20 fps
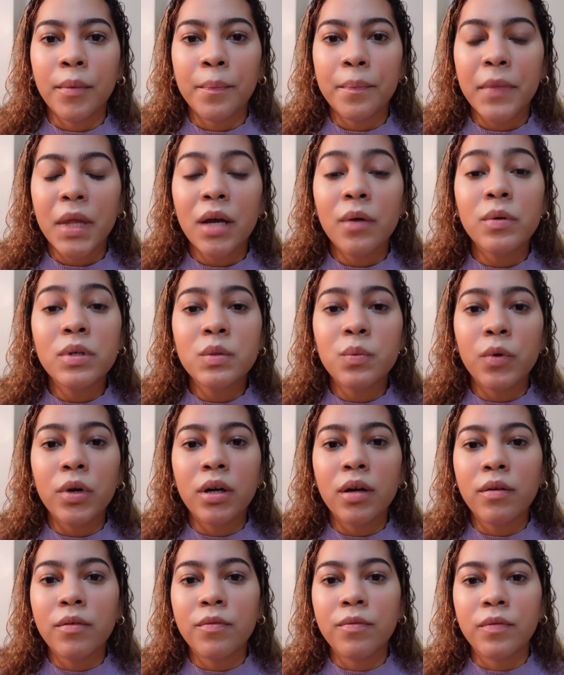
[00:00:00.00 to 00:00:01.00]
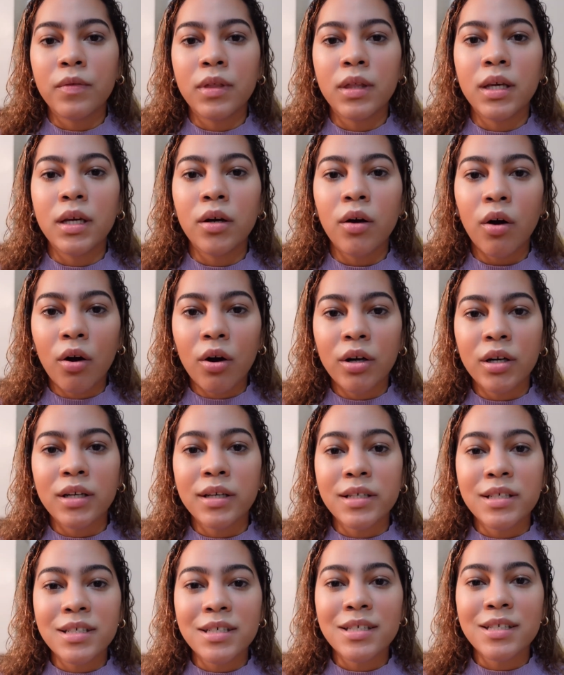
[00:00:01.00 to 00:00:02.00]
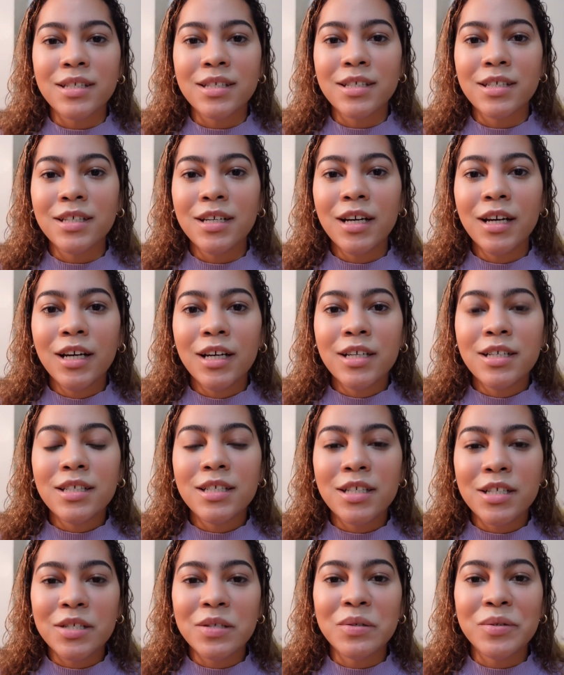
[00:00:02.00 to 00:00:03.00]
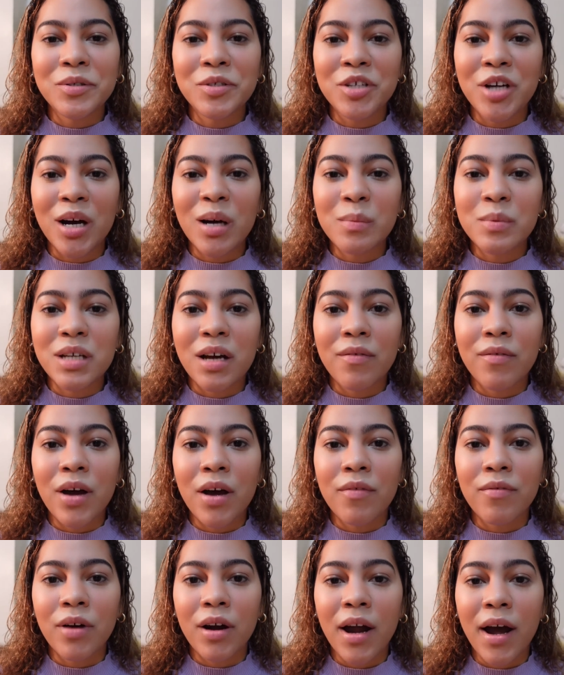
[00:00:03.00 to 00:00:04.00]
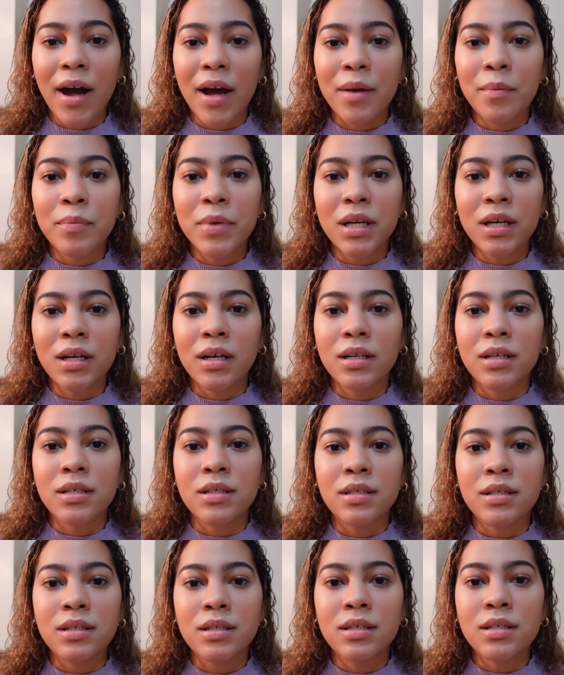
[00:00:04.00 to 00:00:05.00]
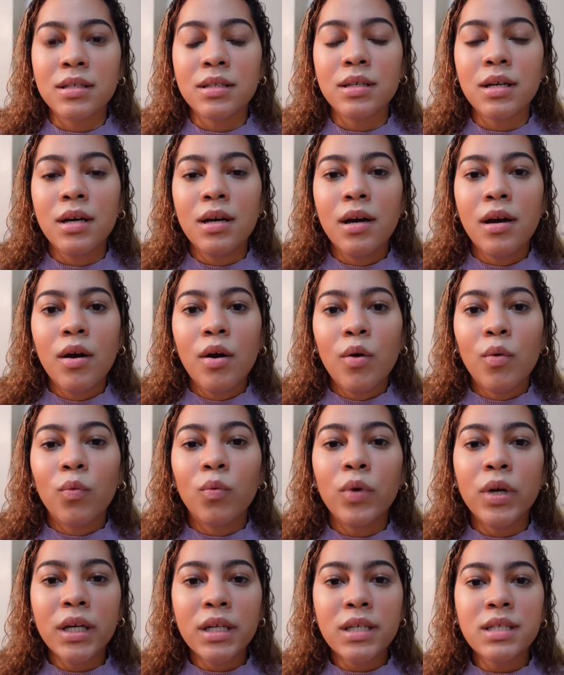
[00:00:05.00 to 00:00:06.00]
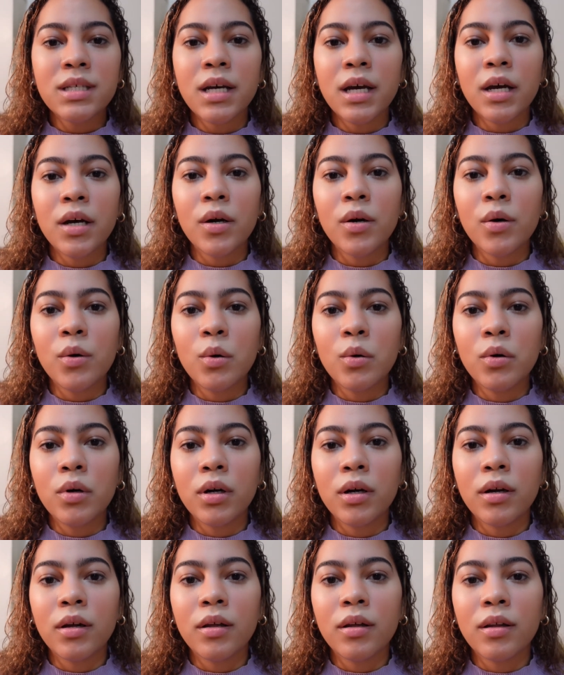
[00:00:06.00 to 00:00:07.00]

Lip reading: it was one of the hardest seasonal jobs I've ever had, because retail,